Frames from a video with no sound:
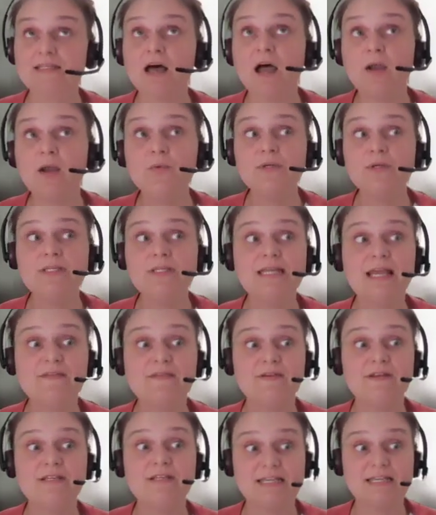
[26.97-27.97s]
I would
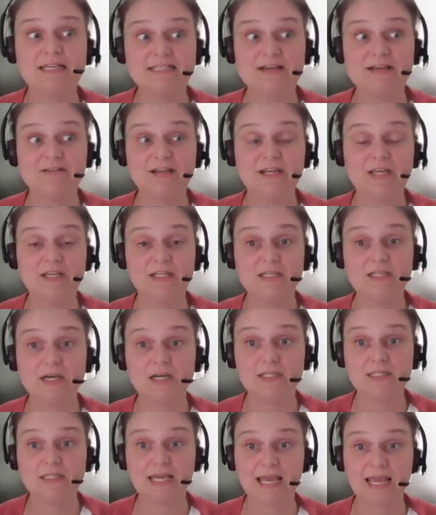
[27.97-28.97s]
never necessarily
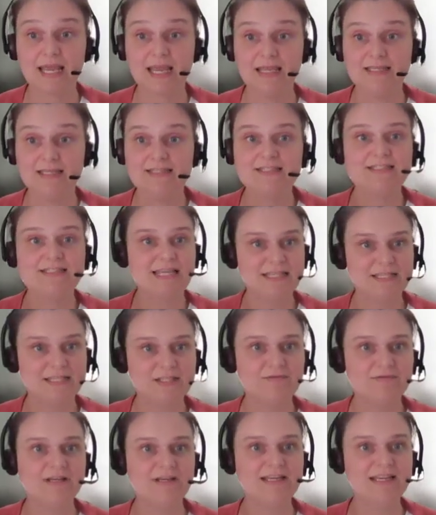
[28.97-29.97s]
conduct a
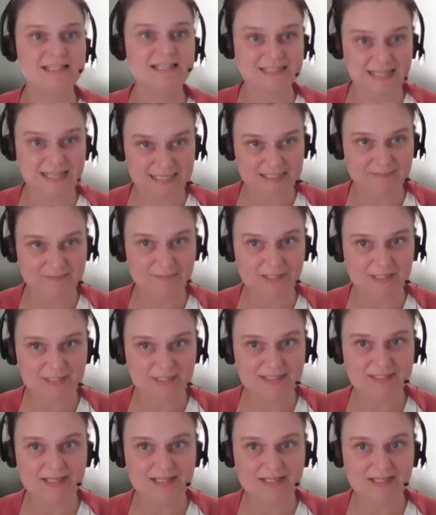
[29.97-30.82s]
sensory assessment.